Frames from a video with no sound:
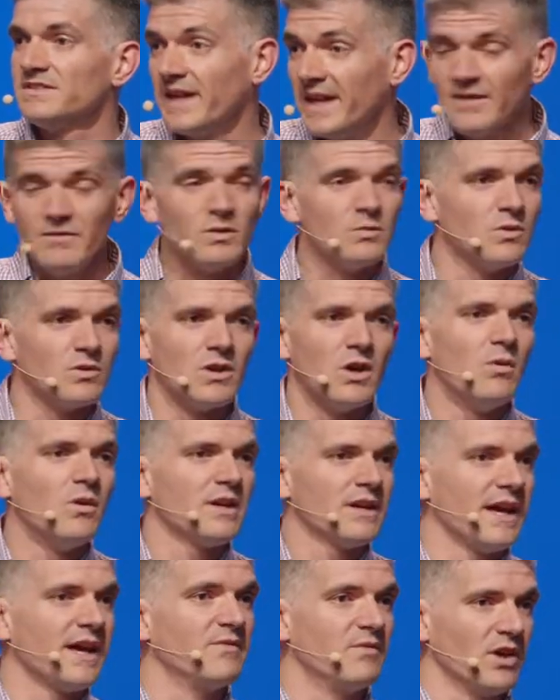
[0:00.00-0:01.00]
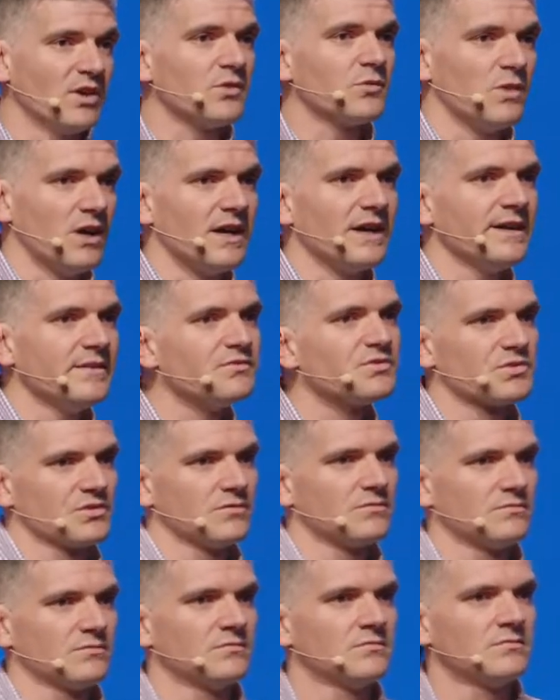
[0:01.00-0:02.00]
David will go on to have other
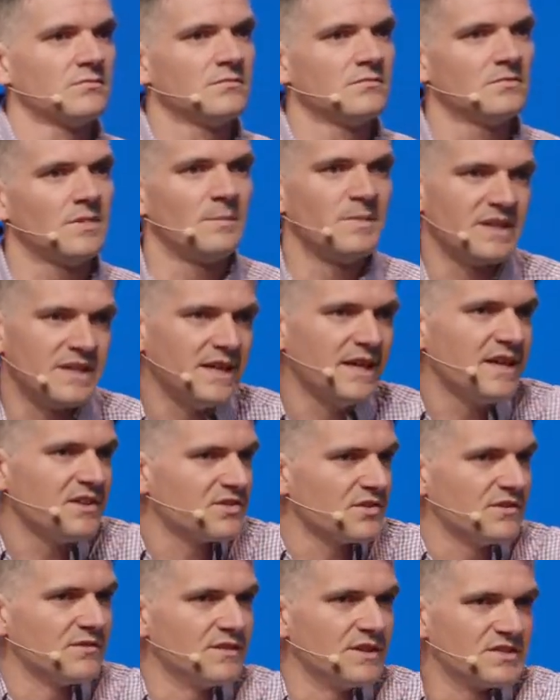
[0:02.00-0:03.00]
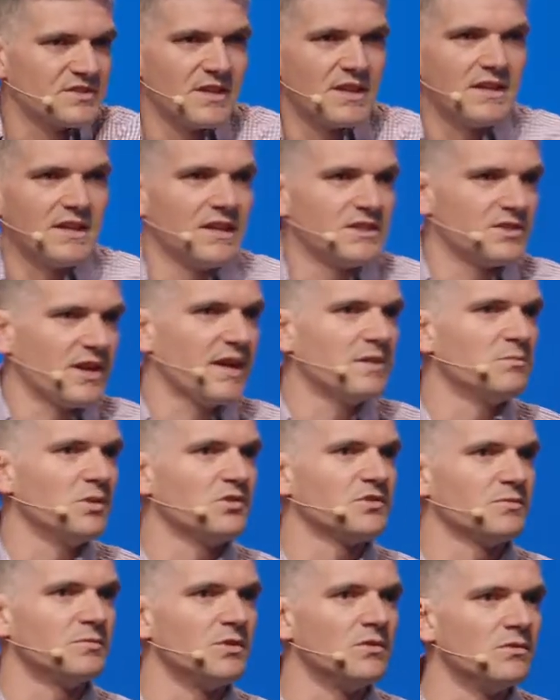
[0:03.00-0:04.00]
wives. I mean, kings in this day and age had
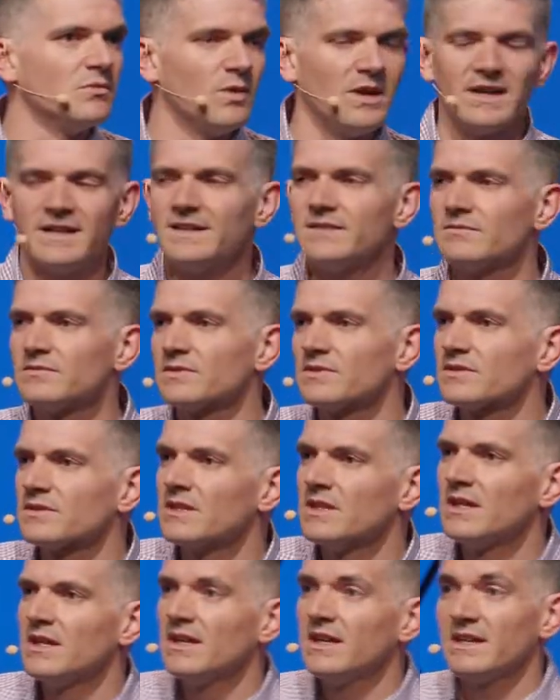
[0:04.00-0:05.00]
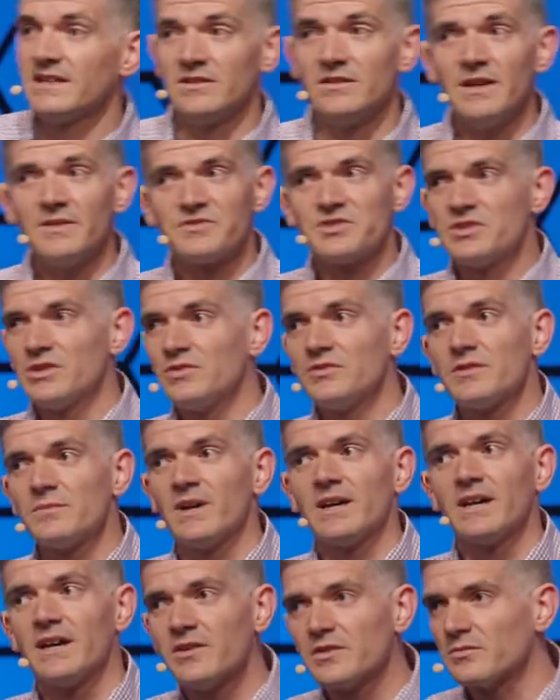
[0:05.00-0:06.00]
multiple wives, and they will have children
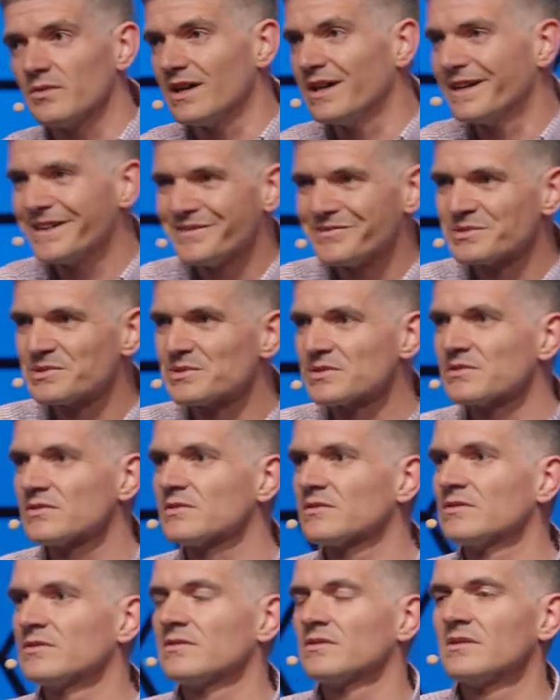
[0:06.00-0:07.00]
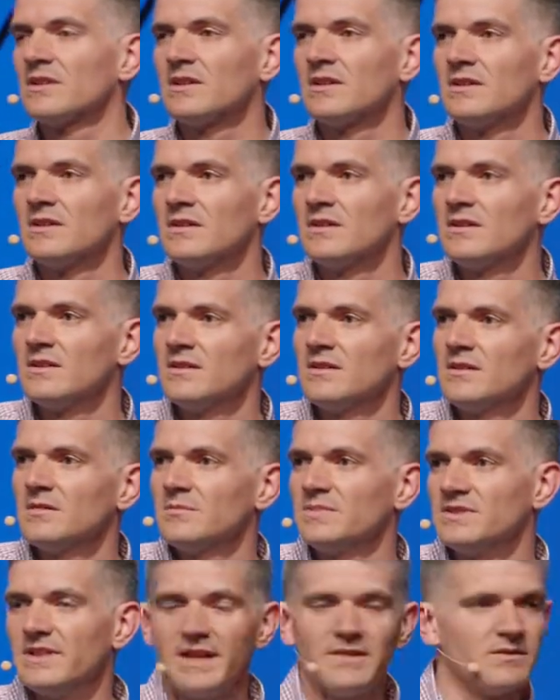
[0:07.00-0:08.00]
by other wives.
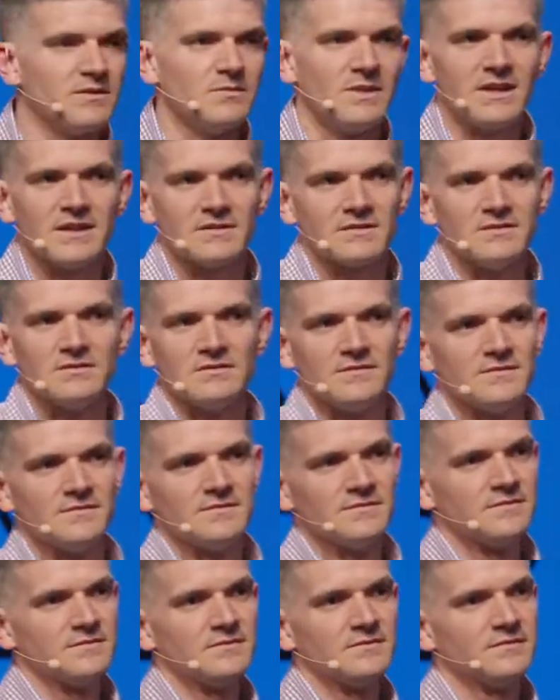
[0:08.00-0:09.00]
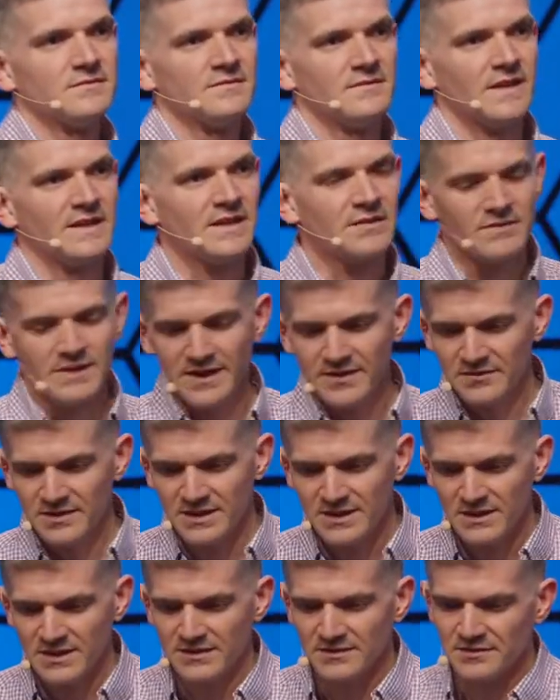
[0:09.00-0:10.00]
But David and Michal, they never have
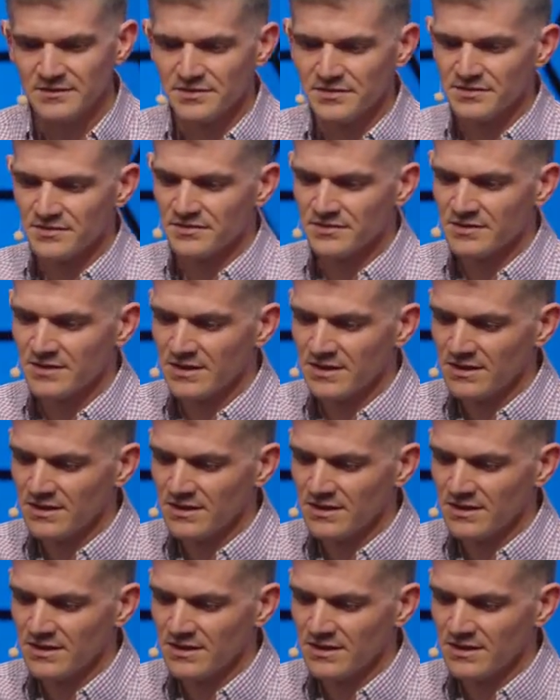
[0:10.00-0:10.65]
any kids.